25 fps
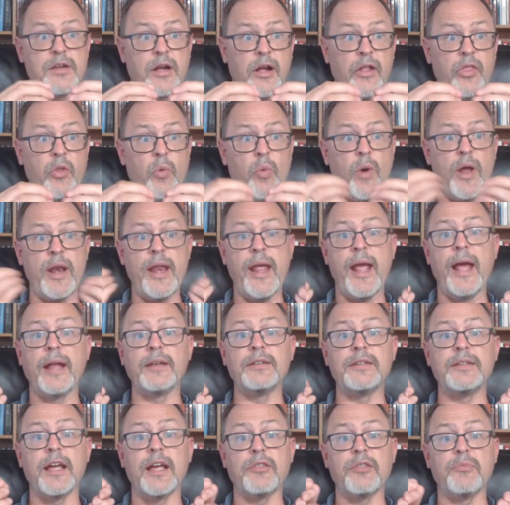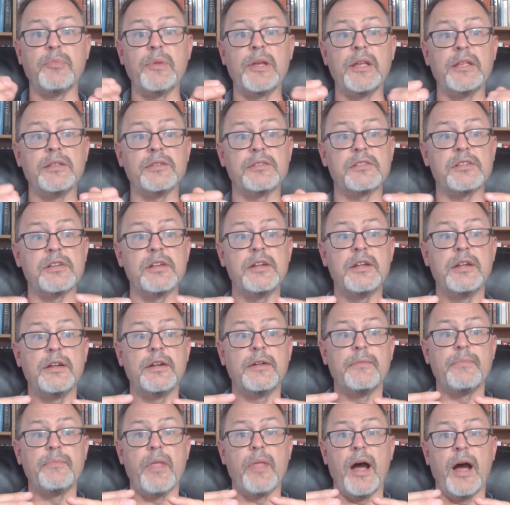On the one hand, death means
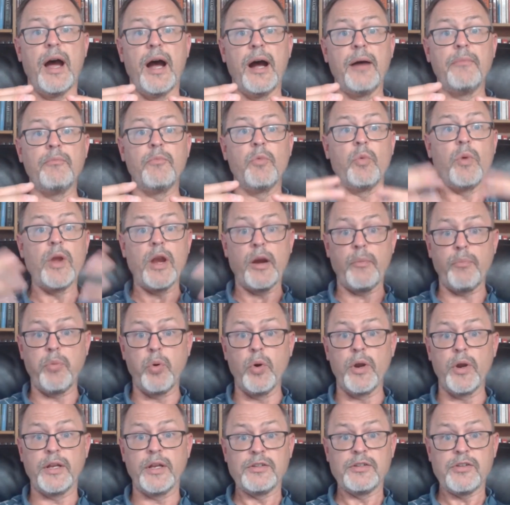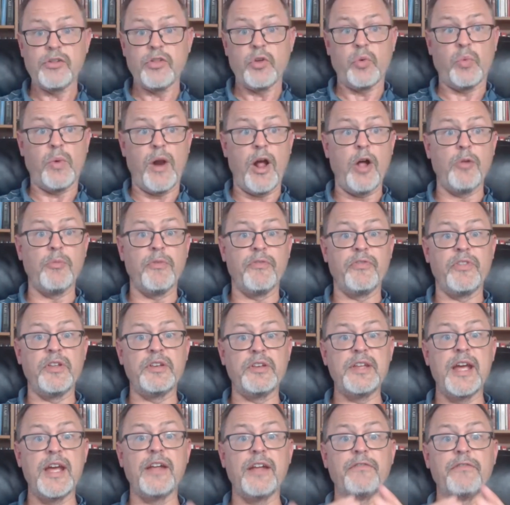we are put into the realm of the
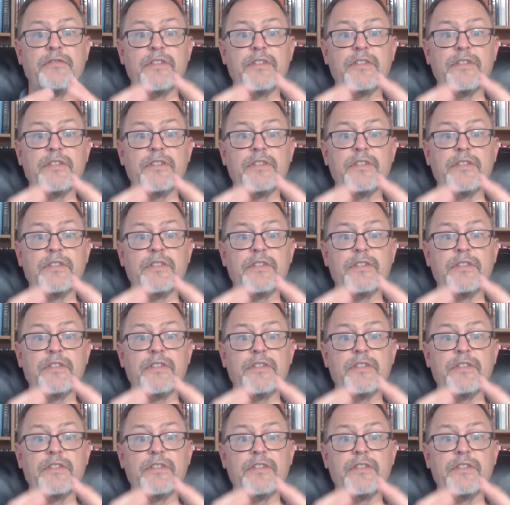dead.